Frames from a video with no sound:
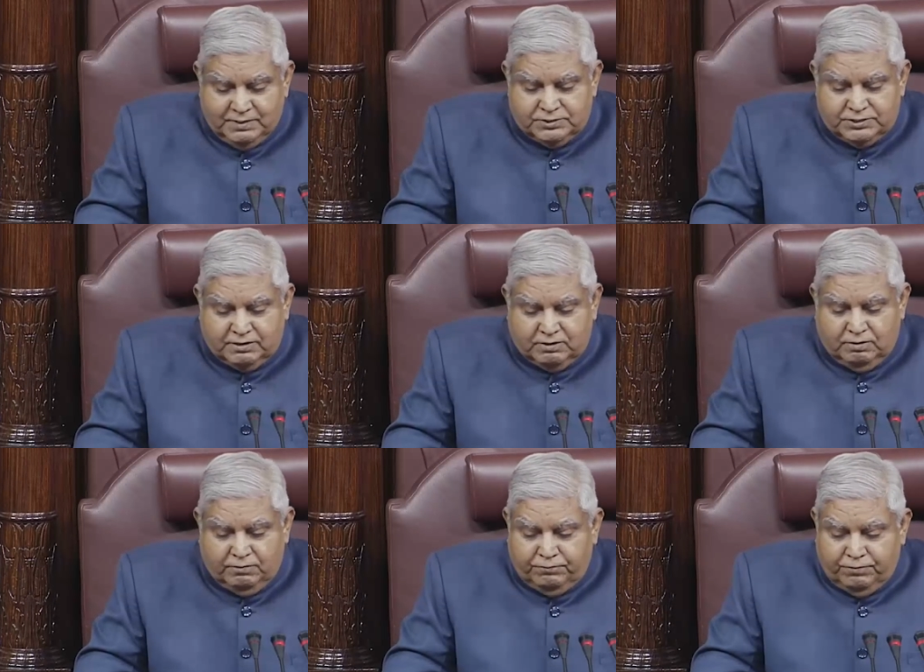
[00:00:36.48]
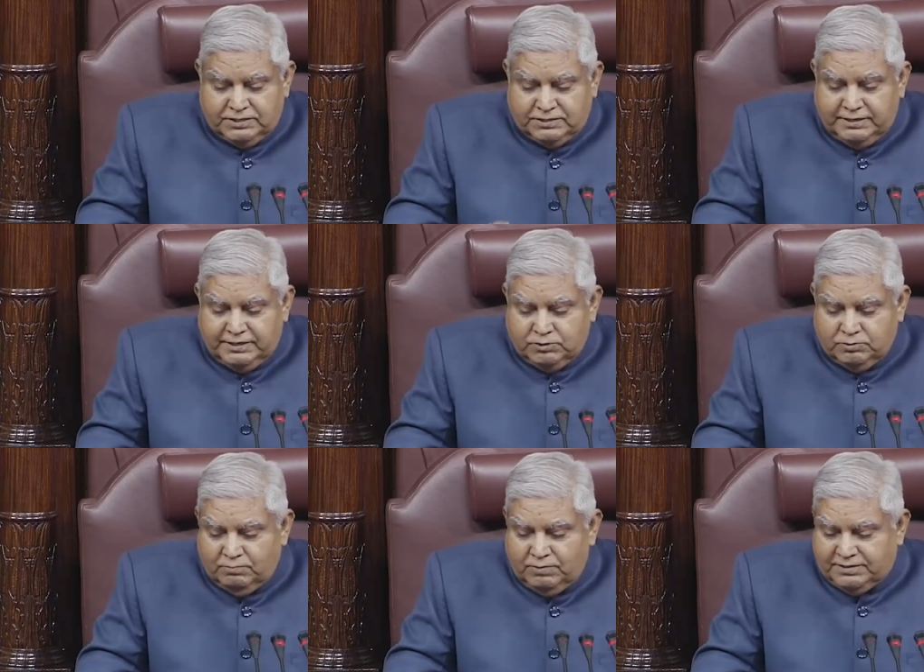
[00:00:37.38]
secured first
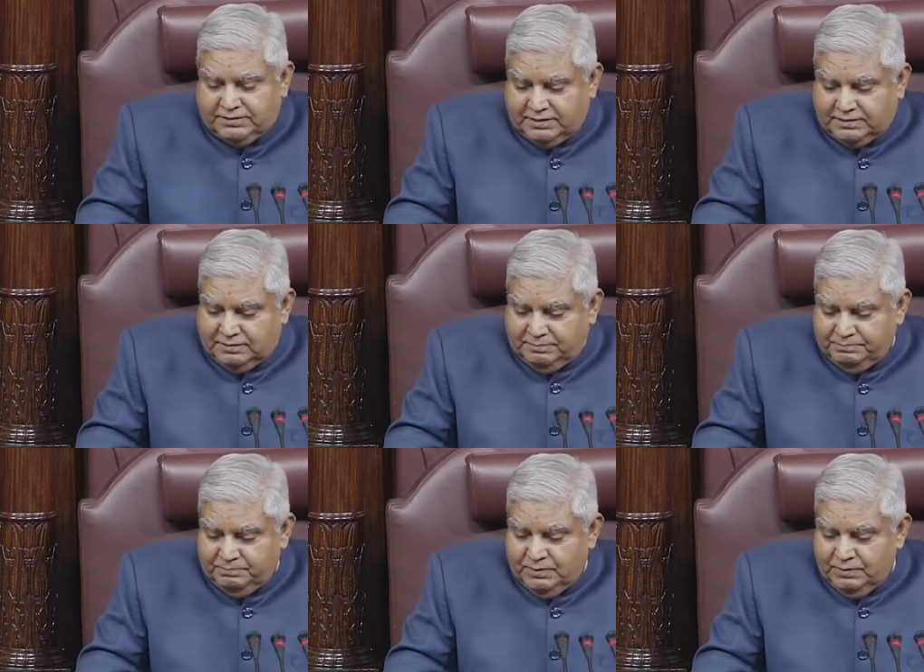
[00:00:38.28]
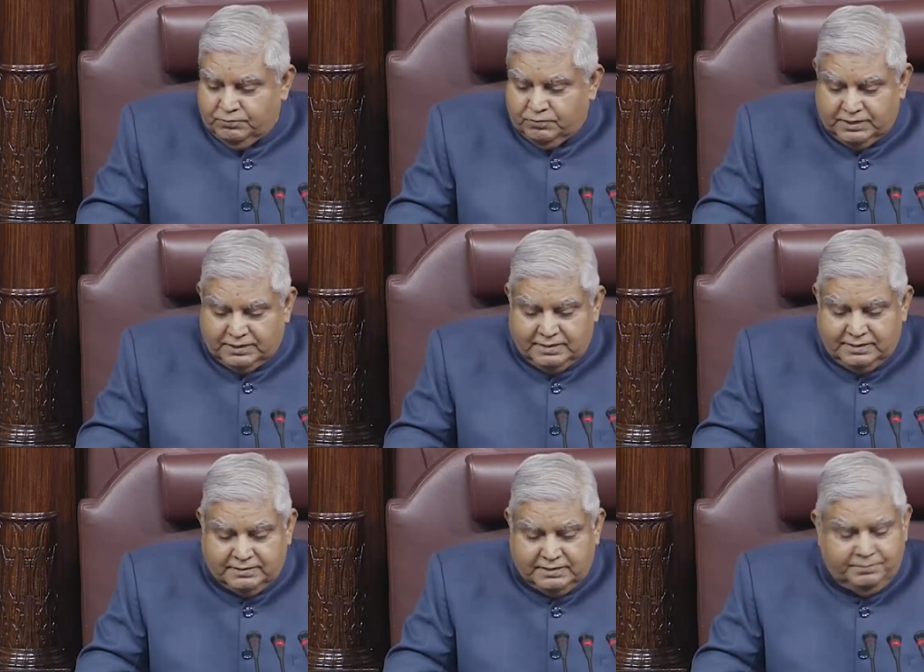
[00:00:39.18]
individual world title for the
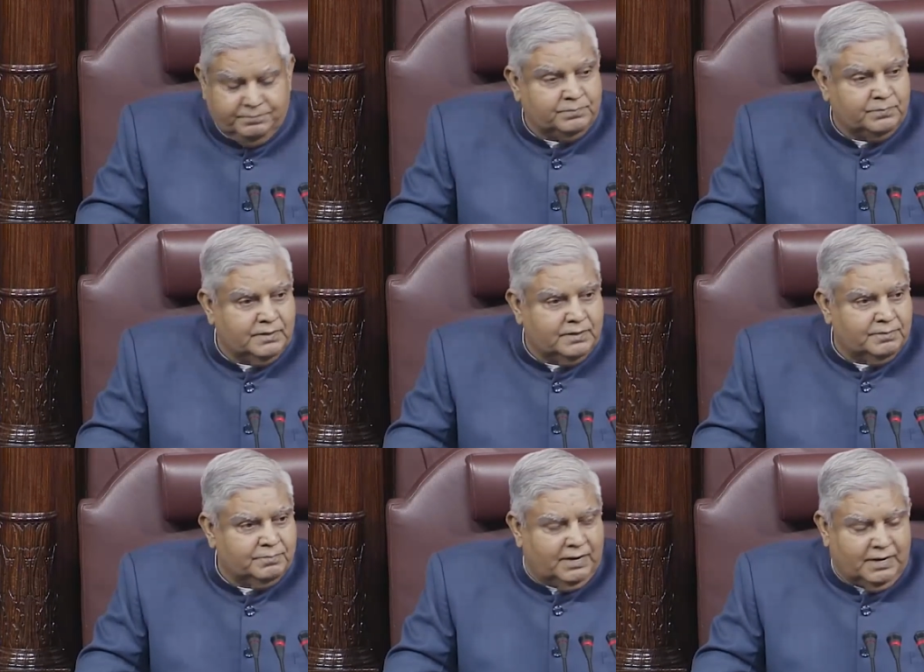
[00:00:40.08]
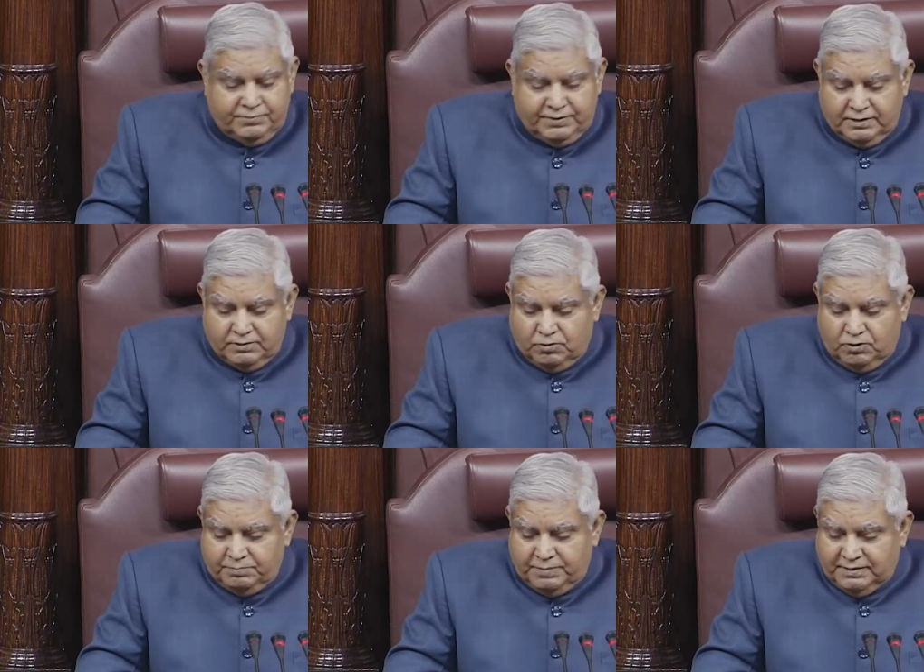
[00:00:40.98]
country by winning
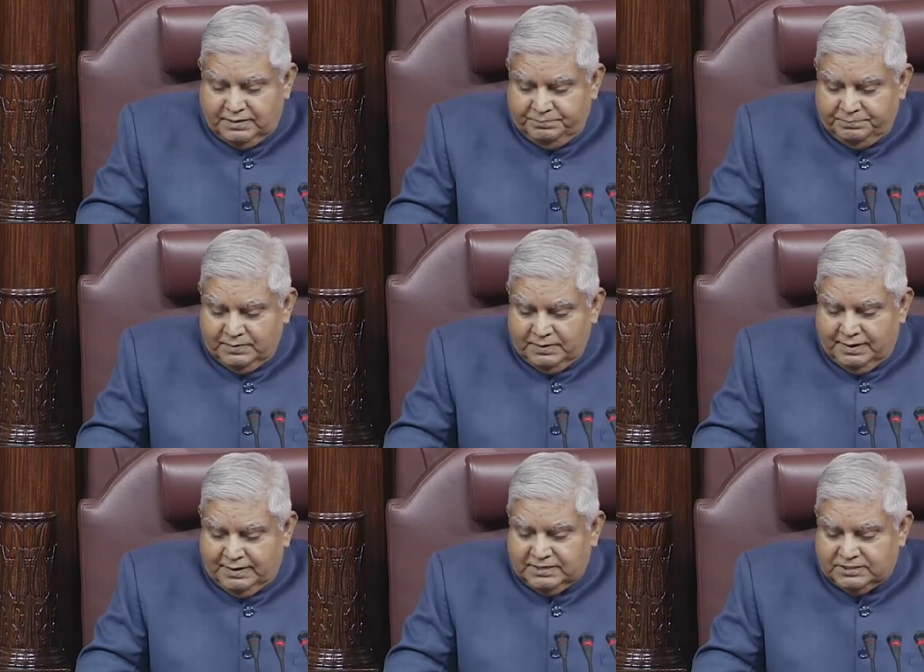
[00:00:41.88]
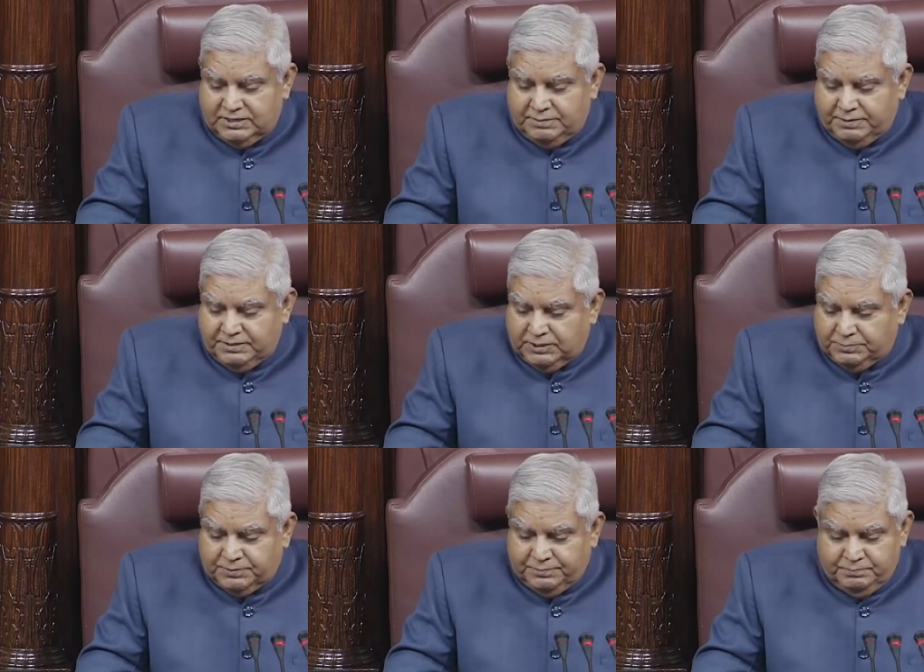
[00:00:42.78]
gold medal at the
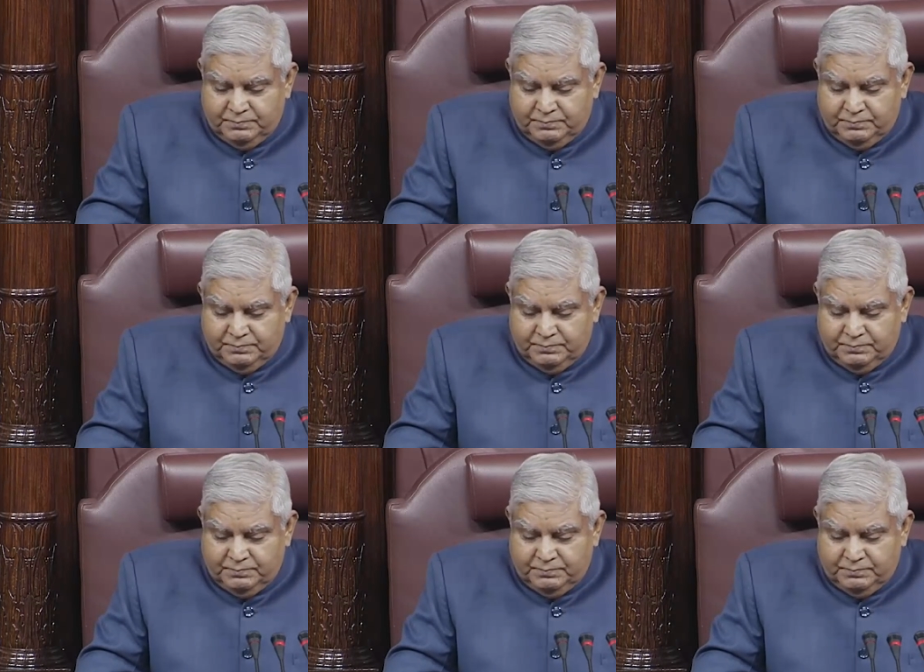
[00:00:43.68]
championships.